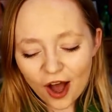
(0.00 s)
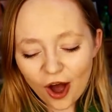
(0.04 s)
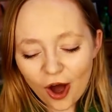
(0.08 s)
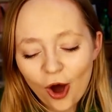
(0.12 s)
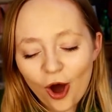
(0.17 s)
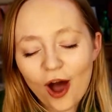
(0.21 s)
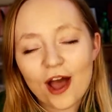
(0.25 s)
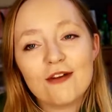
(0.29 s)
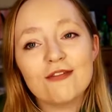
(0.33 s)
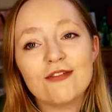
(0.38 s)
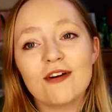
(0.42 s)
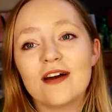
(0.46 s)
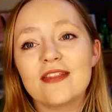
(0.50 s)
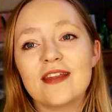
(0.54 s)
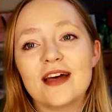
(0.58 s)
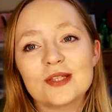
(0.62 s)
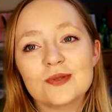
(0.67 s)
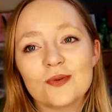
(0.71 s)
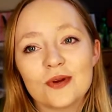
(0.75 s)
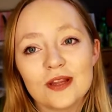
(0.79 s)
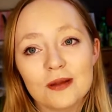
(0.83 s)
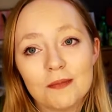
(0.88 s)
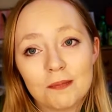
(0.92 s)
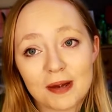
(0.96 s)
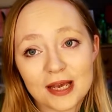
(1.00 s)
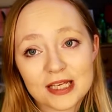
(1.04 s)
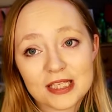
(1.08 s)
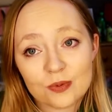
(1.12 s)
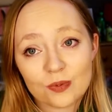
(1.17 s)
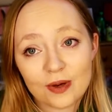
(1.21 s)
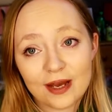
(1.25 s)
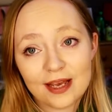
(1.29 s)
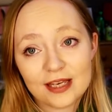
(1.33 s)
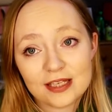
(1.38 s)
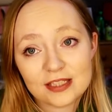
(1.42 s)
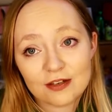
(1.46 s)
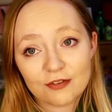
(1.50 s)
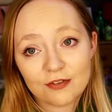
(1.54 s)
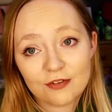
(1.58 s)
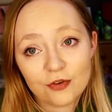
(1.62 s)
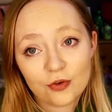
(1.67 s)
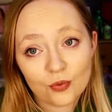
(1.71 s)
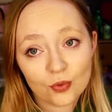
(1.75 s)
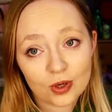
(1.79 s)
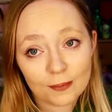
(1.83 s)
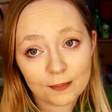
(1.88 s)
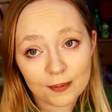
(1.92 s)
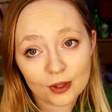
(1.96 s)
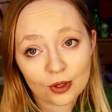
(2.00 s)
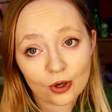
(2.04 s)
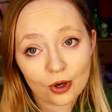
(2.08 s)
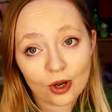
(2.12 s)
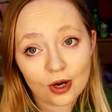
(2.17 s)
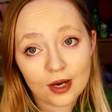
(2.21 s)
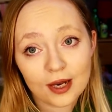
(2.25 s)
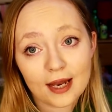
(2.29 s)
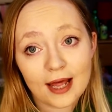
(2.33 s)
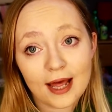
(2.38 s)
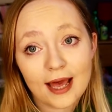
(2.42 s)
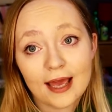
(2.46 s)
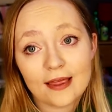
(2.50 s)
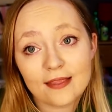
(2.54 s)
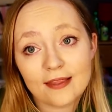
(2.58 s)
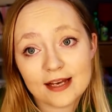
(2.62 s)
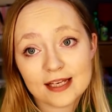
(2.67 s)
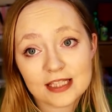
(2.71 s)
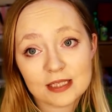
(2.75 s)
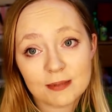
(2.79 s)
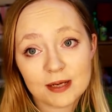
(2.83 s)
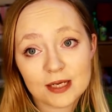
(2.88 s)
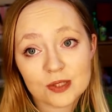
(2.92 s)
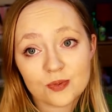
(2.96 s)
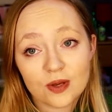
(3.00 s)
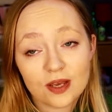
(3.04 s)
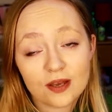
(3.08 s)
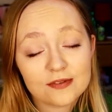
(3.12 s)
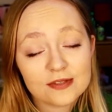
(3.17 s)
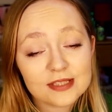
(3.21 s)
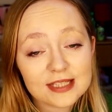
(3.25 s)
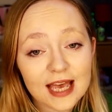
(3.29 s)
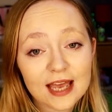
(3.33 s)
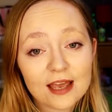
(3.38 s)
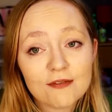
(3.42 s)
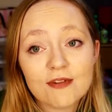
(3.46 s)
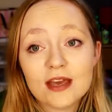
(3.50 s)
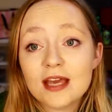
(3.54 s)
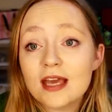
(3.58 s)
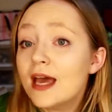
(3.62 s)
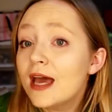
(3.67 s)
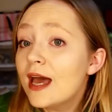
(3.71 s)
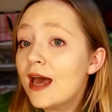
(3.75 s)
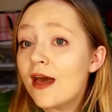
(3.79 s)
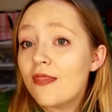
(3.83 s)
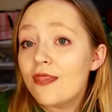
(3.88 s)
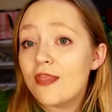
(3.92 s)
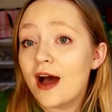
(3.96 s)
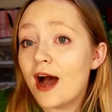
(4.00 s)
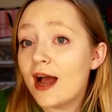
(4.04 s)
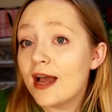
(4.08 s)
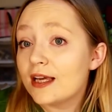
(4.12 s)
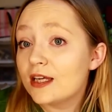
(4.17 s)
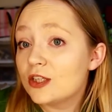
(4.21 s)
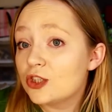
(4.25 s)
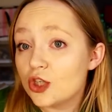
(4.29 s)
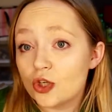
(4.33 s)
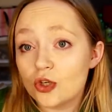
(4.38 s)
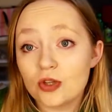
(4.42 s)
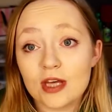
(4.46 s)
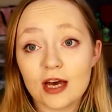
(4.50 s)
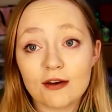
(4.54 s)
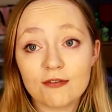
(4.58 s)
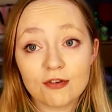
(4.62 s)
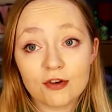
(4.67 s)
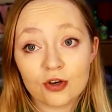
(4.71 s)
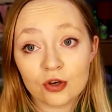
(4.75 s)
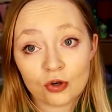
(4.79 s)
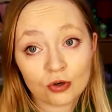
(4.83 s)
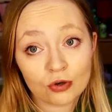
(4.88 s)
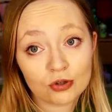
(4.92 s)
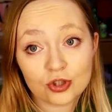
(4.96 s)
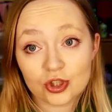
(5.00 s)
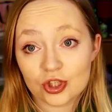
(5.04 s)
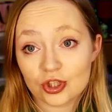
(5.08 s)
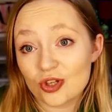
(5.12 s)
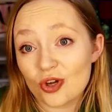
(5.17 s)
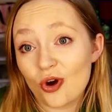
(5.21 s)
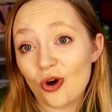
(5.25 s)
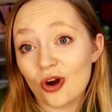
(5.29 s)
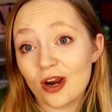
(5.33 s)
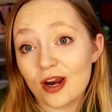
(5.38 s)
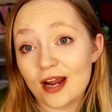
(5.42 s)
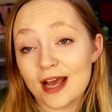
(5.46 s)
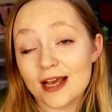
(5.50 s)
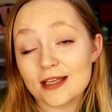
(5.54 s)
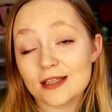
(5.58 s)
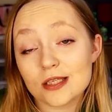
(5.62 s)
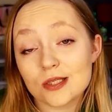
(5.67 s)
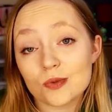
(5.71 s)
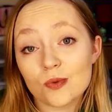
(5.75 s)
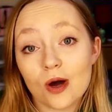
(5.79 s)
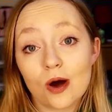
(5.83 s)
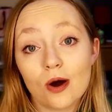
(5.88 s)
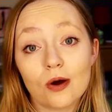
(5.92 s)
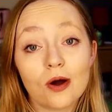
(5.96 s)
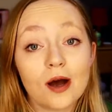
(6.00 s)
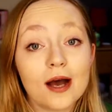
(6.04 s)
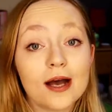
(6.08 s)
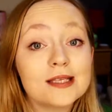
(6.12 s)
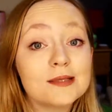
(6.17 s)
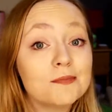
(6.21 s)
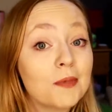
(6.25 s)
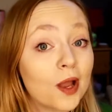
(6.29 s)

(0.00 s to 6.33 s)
I find that's one of the best ways if you want to book a holiday. That is the best way of saving. I do that for not just holidays as well, guys.